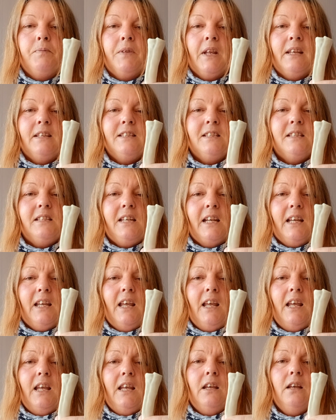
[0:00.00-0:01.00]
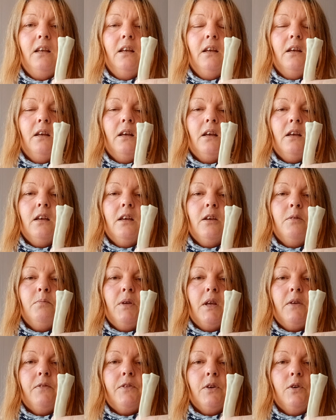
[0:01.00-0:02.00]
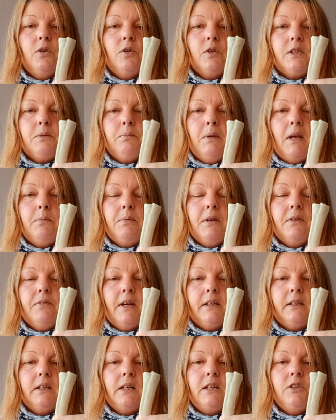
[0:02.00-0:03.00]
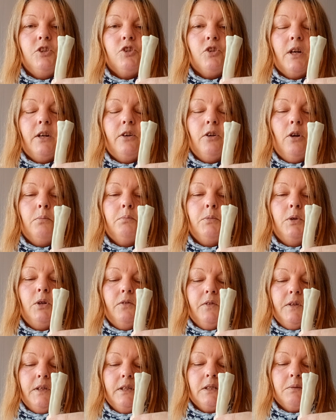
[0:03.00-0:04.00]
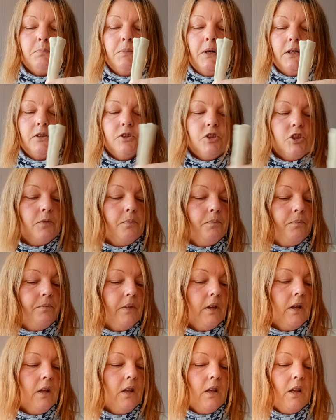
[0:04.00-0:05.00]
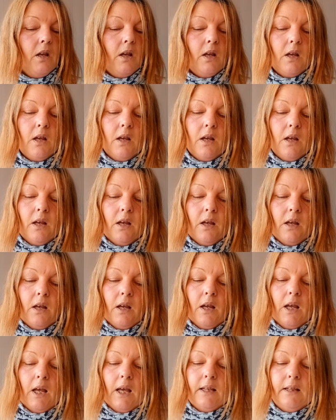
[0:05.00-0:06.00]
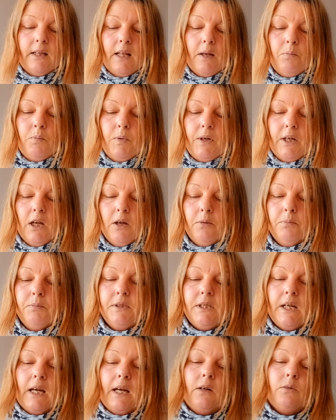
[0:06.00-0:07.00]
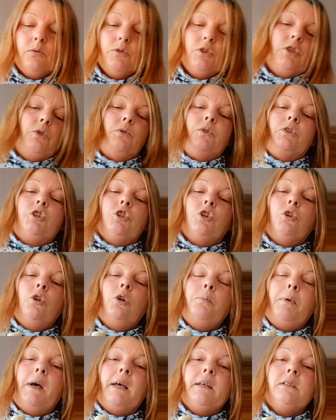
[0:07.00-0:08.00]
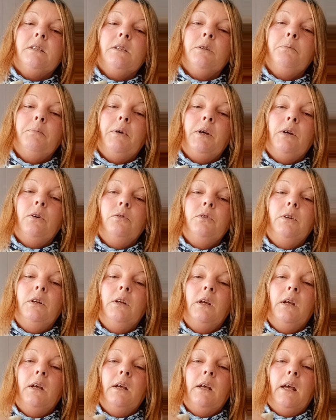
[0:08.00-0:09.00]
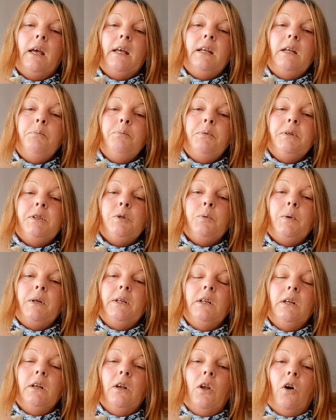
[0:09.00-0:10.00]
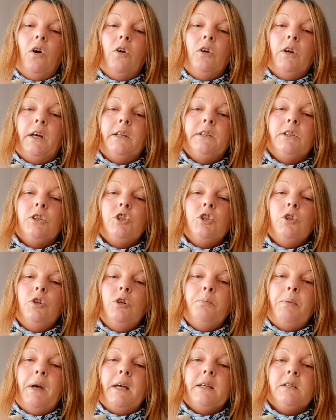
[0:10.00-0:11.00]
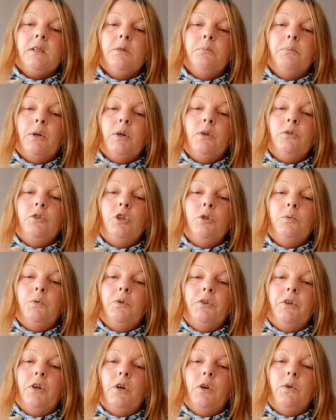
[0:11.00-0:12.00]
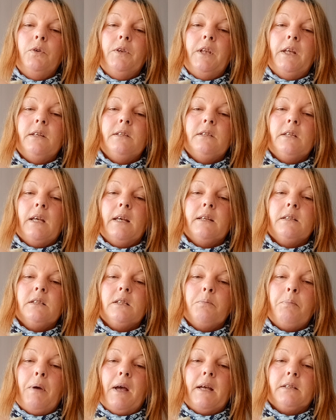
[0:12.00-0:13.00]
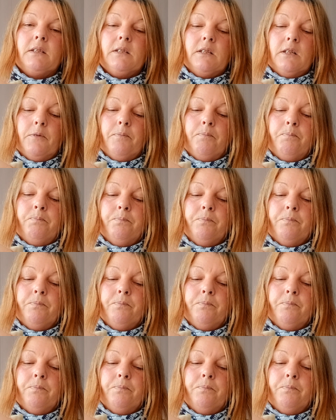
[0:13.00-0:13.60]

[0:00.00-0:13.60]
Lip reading: sticky if the horse maybe have had an injury and not moving as much. And then we come down to the short pastern bone, and in between the long and the short pastern bone, you will know this as the pastern.